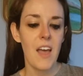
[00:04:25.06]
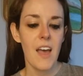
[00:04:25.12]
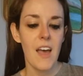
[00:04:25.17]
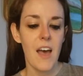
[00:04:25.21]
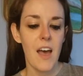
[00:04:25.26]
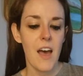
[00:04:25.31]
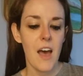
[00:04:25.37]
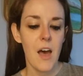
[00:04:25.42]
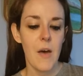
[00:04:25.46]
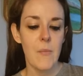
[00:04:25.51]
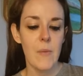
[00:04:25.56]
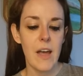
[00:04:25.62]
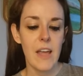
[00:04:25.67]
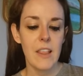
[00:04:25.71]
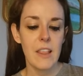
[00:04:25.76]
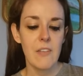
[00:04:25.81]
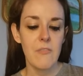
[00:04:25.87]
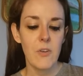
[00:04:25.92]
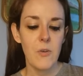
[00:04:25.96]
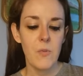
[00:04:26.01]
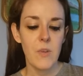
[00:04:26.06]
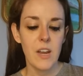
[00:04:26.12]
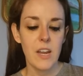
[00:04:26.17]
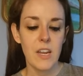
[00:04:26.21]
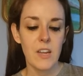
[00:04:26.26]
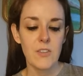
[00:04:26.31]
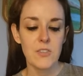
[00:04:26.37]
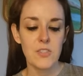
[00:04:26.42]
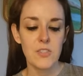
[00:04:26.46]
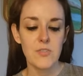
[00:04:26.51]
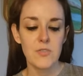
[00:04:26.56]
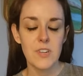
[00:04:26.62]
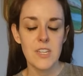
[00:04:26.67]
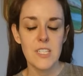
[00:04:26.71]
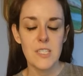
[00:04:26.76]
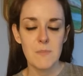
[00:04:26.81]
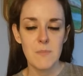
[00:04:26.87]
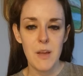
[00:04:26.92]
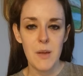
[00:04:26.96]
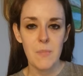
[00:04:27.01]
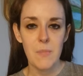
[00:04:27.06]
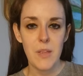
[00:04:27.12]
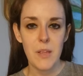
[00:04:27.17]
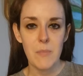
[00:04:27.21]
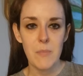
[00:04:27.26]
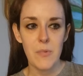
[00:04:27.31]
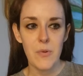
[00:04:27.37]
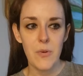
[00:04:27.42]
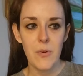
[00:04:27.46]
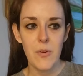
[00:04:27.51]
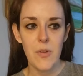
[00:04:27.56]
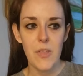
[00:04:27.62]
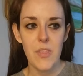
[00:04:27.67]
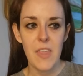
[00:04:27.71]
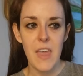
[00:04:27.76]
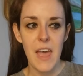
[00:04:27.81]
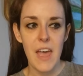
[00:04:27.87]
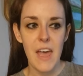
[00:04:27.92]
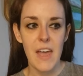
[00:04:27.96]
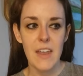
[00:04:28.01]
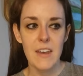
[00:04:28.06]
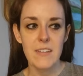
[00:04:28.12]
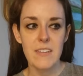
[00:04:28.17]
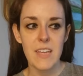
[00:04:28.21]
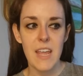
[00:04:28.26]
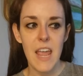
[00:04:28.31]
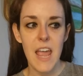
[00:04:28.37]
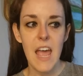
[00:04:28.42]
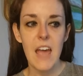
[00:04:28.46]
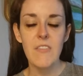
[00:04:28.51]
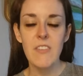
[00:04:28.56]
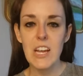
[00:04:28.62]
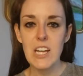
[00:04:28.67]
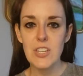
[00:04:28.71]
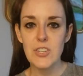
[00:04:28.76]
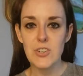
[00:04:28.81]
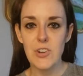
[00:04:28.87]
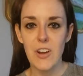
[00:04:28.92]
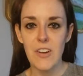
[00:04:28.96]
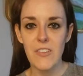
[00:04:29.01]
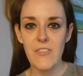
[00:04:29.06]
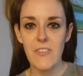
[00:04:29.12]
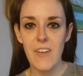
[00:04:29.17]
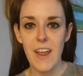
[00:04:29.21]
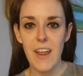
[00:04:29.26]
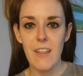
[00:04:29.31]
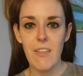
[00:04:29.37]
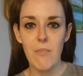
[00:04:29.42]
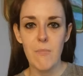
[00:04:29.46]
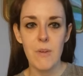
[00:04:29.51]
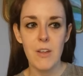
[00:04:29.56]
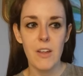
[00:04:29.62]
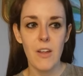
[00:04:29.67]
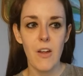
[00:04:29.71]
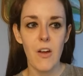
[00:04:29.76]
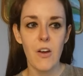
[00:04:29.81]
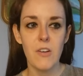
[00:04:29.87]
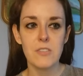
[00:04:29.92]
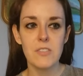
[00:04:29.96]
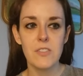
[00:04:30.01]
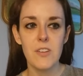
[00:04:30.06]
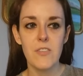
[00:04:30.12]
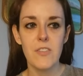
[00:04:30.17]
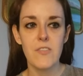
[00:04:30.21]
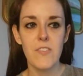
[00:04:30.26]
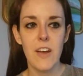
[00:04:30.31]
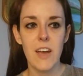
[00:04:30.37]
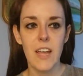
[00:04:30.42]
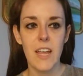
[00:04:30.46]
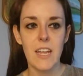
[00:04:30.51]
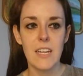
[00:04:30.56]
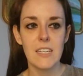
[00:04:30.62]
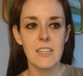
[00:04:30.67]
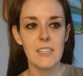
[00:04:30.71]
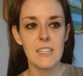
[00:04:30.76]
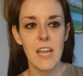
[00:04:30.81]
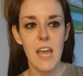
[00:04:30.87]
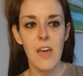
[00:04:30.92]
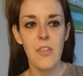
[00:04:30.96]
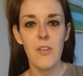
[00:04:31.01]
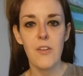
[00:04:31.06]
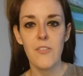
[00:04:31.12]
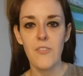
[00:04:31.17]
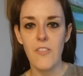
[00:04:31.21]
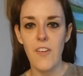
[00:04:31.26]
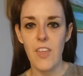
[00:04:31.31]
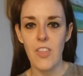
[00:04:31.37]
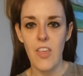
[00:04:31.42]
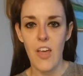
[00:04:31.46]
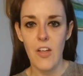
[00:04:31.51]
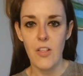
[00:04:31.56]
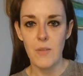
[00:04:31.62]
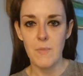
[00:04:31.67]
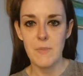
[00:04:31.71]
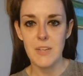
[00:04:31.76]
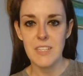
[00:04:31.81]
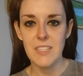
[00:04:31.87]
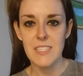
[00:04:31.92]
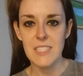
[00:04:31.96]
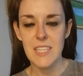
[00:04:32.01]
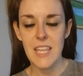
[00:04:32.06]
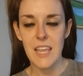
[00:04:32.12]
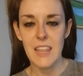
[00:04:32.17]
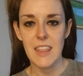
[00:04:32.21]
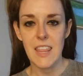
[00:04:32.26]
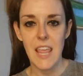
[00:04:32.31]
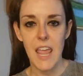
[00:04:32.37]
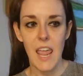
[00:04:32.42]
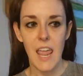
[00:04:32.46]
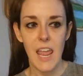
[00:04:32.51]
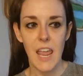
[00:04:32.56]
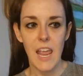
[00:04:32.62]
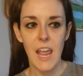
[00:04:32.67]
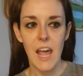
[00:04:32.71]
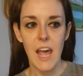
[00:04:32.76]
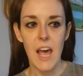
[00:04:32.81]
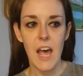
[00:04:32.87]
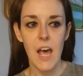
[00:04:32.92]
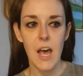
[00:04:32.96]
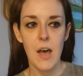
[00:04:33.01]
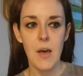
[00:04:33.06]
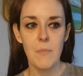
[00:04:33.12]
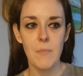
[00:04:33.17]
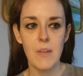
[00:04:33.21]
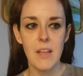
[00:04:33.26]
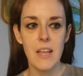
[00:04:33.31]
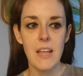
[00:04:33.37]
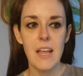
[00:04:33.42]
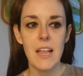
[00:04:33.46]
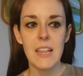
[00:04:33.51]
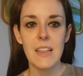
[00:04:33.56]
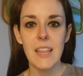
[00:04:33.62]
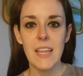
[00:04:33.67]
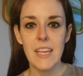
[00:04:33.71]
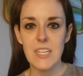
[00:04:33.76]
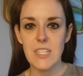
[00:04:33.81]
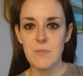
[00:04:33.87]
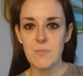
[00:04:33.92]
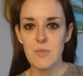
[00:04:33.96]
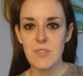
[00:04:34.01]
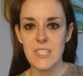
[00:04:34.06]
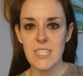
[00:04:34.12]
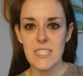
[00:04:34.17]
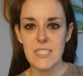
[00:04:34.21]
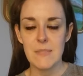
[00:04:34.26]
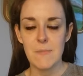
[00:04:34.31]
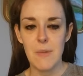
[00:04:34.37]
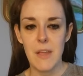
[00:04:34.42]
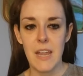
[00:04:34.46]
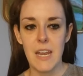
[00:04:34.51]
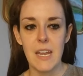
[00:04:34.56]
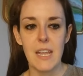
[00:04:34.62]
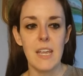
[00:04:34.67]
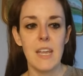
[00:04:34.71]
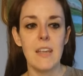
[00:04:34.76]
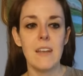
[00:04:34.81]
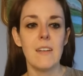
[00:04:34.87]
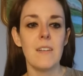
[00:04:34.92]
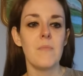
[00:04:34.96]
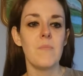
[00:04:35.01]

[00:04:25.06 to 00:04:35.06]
I love it when I hear stories about people that have a strong faith, but also find other faith elements that they like to participate in.